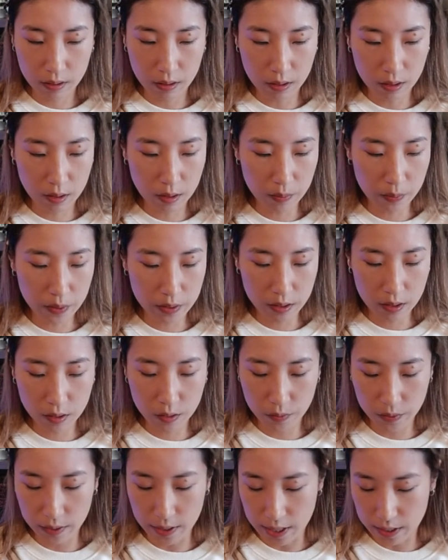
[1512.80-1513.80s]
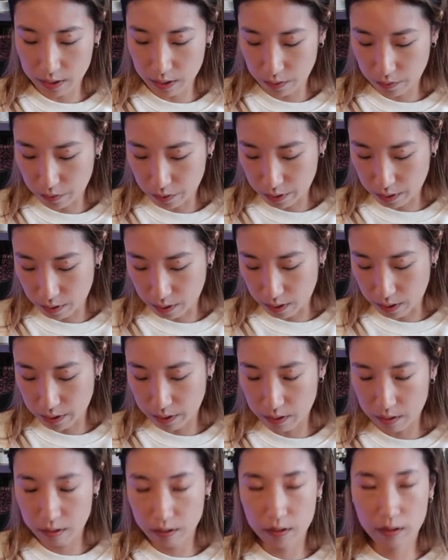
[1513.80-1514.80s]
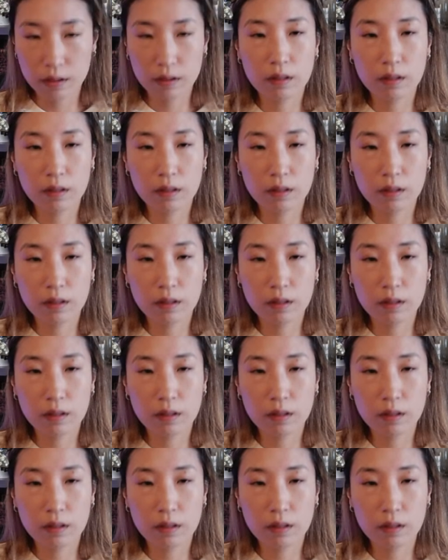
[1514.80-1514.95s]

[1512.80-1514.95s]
I hope this is relaxing for you guys